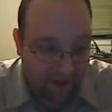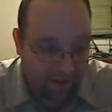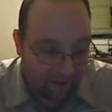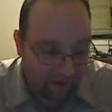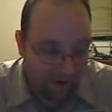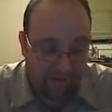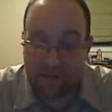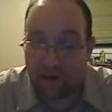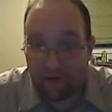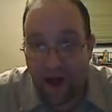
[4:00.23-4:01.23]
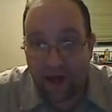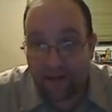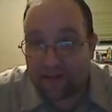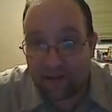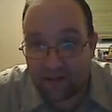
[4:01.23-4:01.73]
So he said, I wasn't
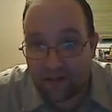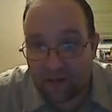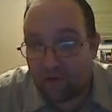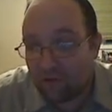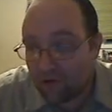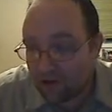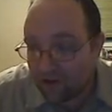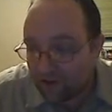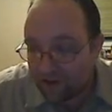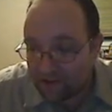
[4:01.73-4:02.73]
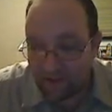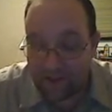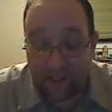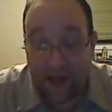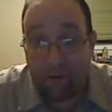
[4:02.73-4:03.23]
checking your work. I said, well, you're not
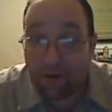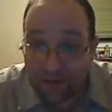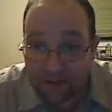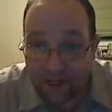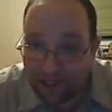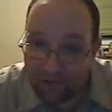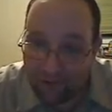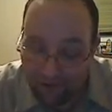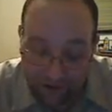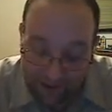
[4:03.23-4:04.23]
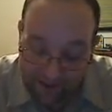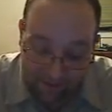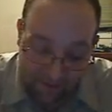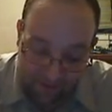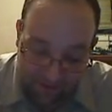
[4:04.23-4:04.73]
insulting me for that. But anyway, he said,
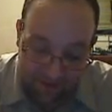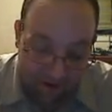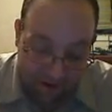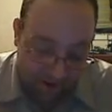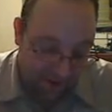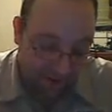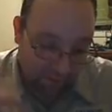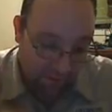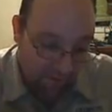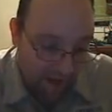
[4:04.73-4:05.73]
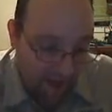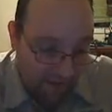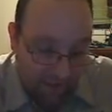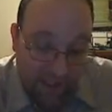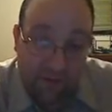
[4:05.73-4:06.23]
he just got to look at it. And he said, those
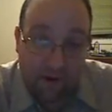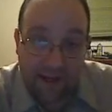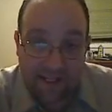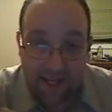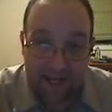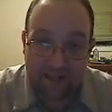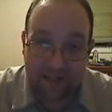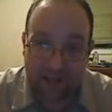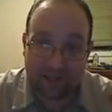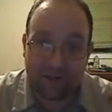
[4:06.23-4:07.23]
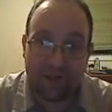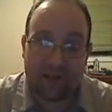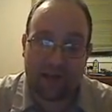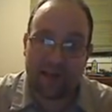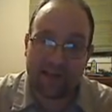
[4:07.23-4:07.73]
bolts didn't look right to him.
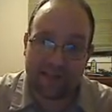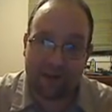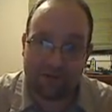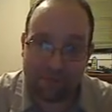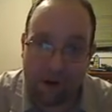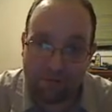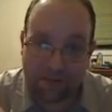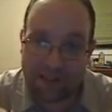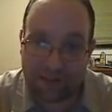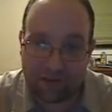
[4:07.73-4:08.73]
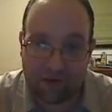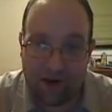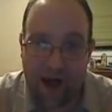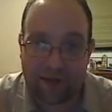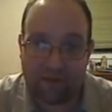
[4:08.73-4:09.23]
So he took his magnet out of his
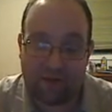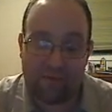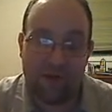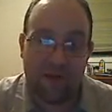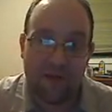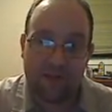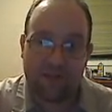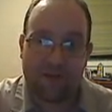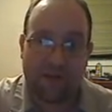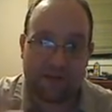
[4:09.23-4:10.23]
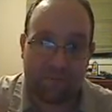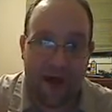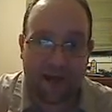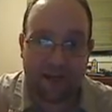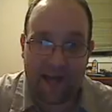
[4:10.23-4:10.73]
pocket and reached down there,
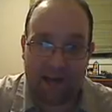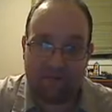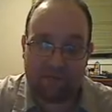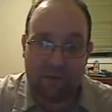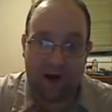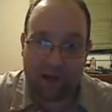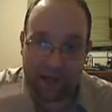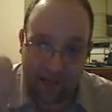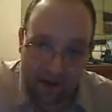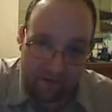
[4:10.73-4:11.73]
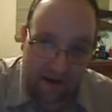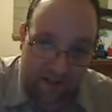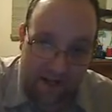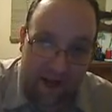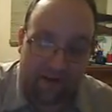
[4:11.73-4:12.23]
and the washer rattled
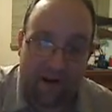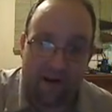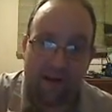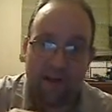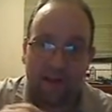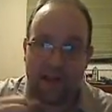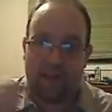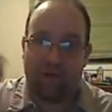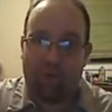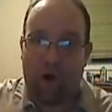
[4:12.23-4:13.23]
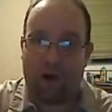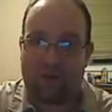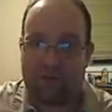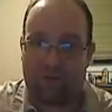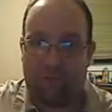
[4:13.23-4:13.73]
on it, which means the
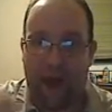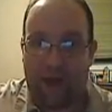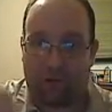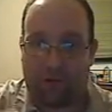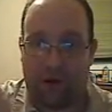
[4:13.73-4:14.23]
bolt wasn't tight.